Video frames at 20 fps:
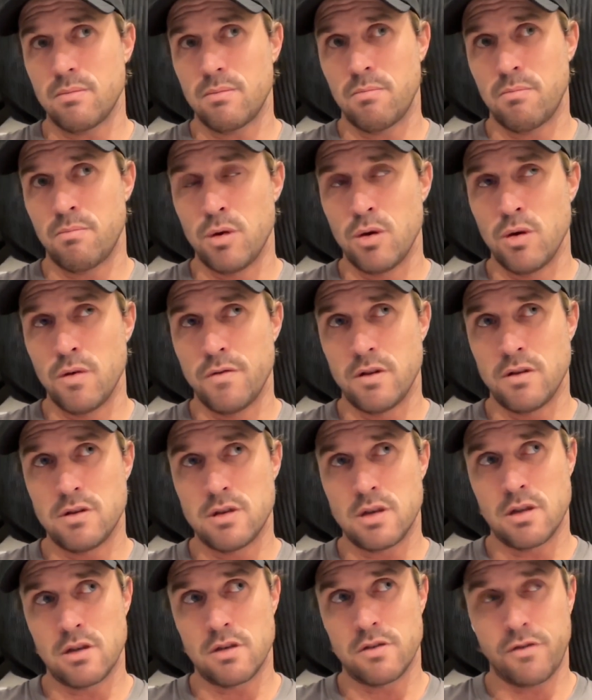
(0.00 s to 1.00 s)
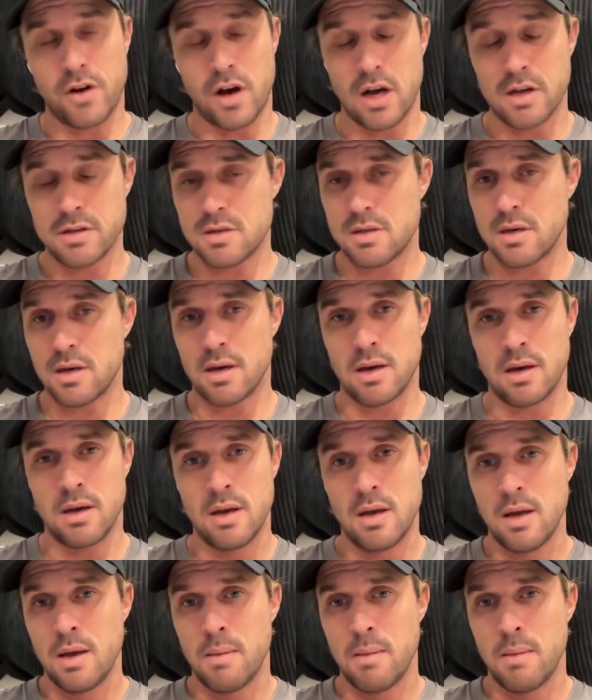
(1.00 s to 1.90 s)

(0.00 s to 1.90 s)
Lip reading: moved into this faster